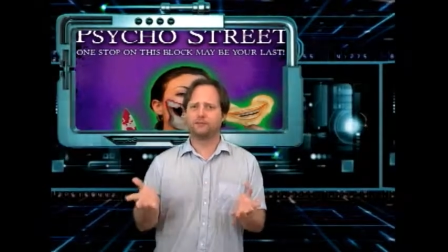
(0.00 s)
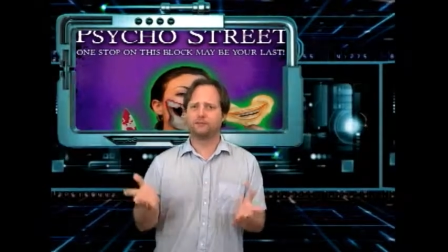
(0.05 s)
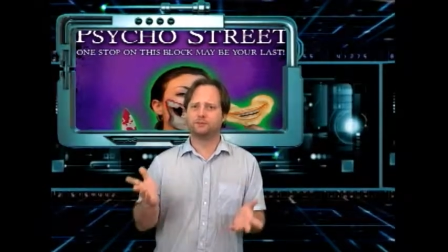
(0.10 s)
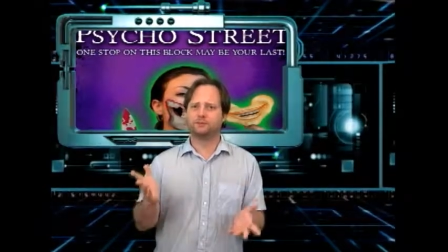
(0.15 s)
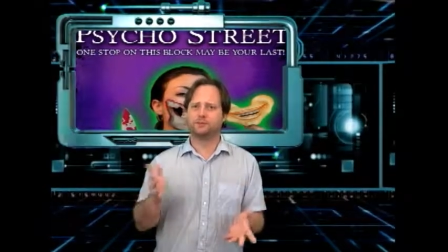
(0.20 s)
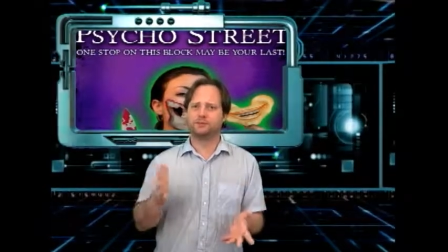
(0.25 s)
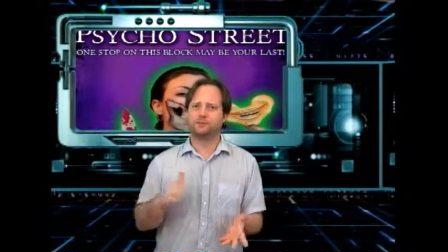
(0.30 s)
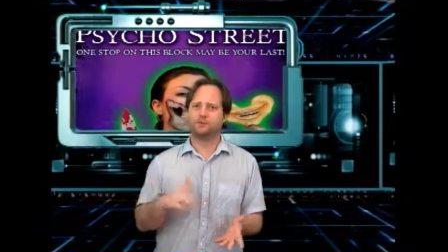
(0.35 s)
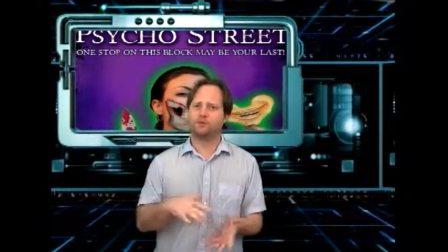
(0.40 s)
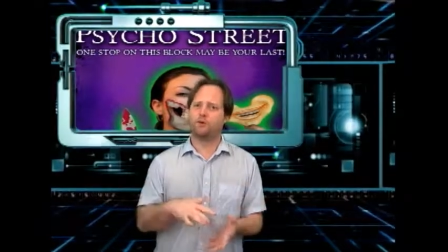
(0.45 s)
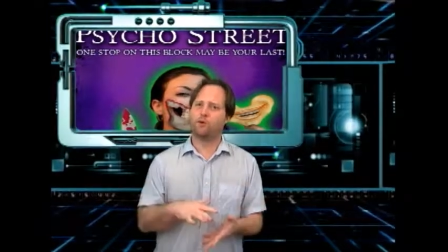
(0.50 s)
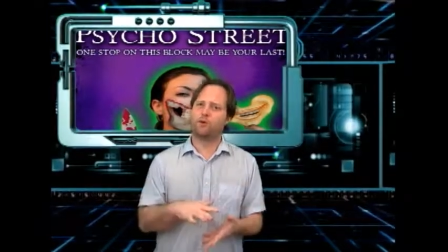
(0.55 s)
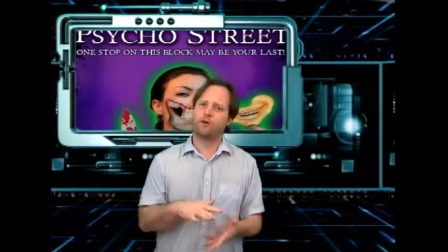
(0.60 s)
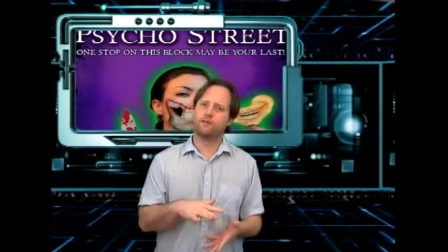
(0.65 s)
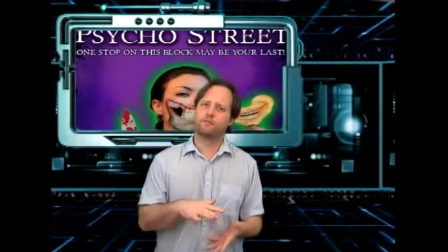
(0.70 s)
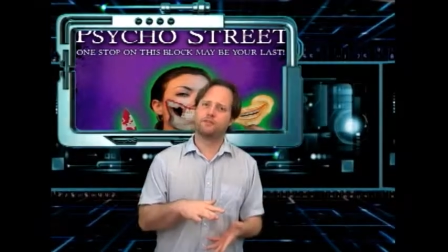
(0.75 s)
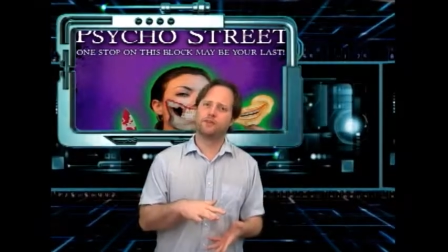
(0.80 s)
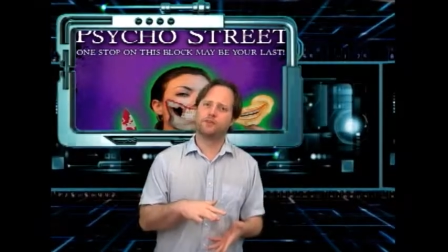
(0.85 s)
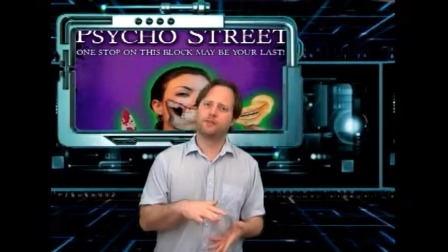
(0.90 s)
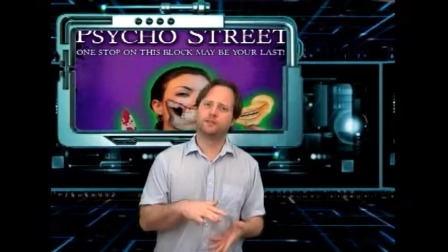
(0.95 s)
She was an
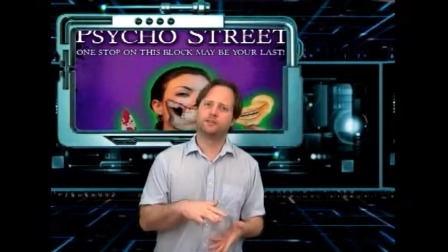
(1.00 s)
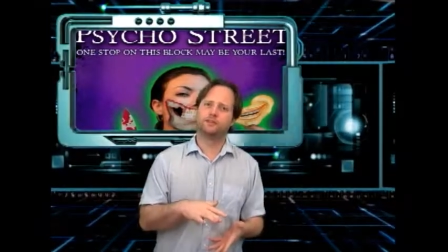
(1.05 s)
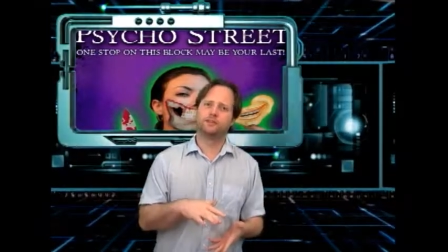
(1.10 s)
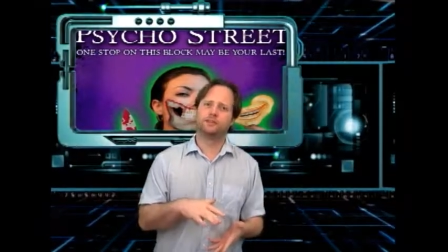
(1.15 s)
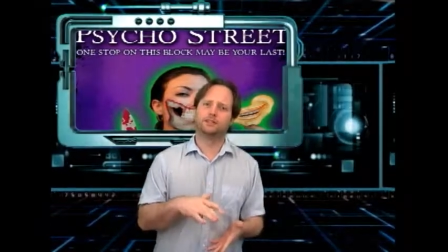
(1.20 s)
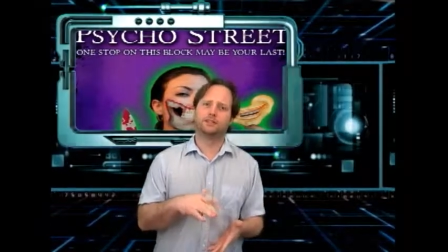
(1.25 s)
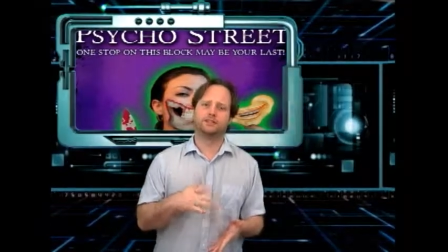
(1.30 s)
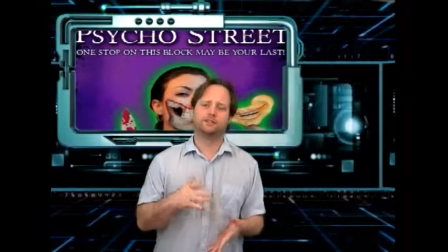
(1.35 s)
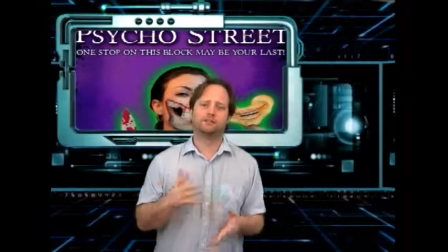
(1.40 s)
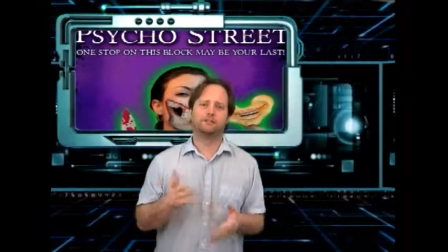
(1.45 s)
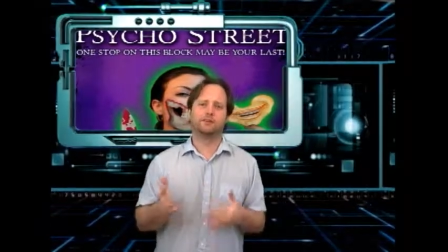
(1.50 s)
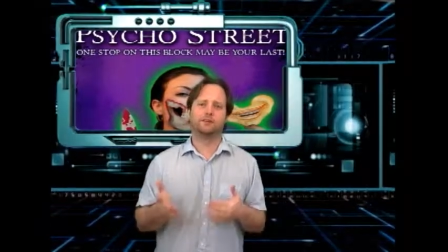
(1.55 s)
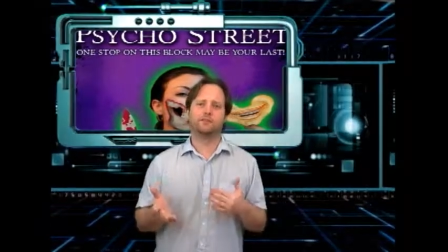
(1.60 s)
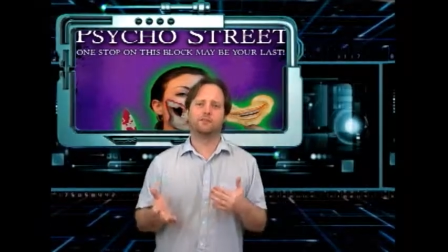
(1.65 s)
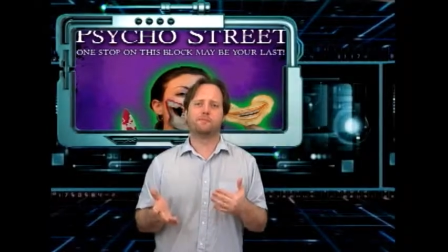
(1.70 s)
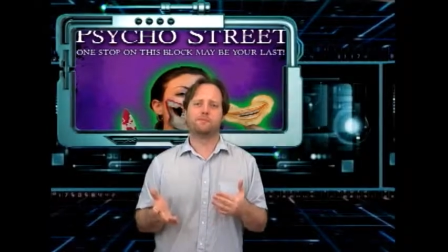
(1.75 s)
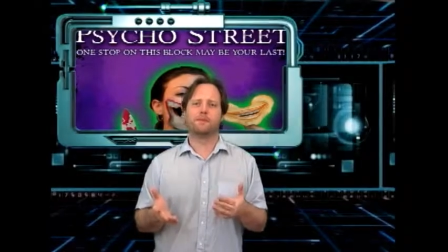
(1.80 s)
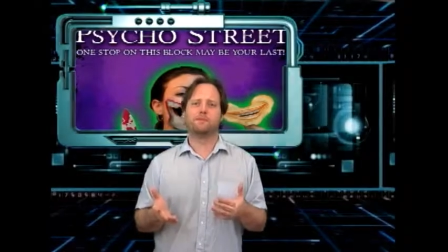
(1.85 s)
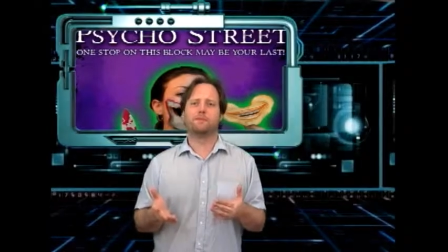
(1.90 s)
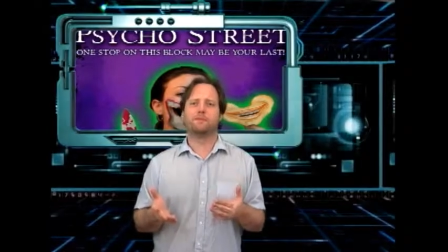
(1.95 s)
orphan. She doesn't really
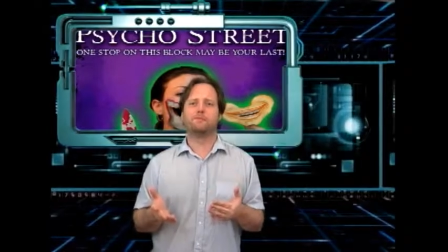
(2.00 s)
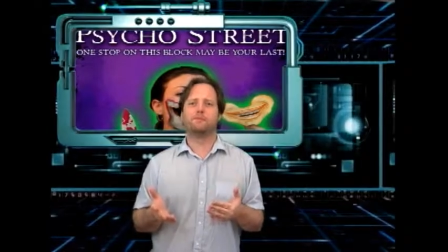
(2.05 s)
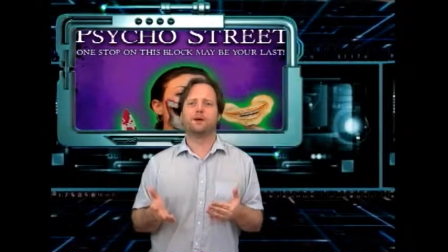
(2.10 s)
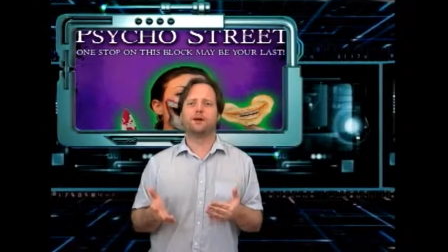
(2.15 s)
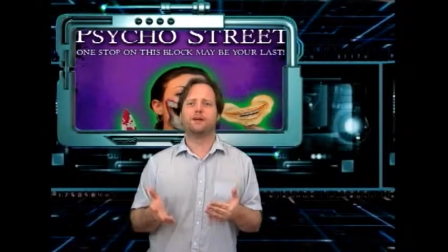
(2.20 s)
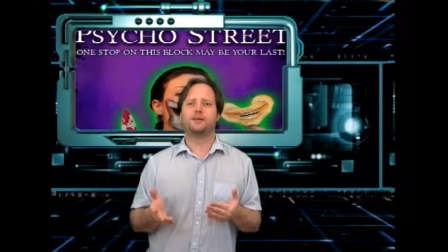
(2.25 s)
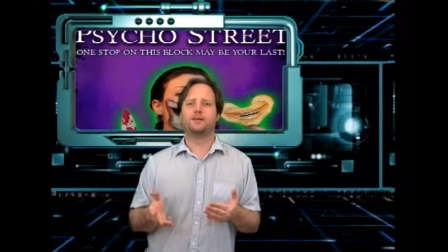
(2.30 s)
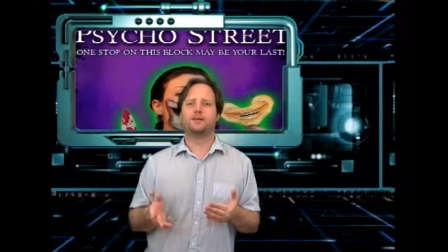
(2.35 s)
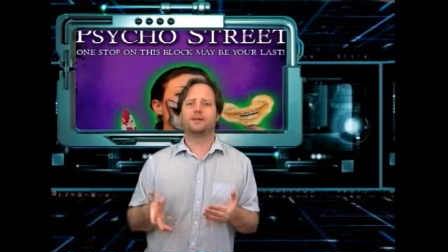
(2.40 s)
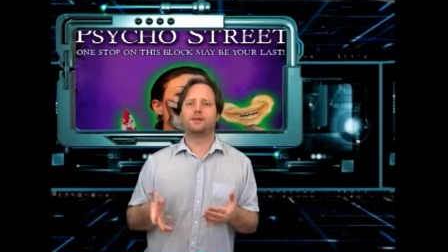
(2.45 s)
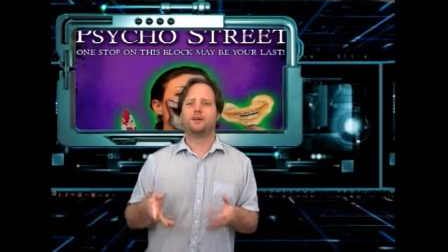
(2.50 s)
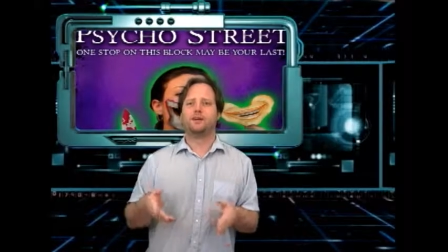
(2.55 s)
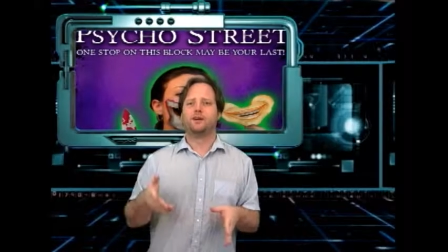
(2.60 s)
remember much.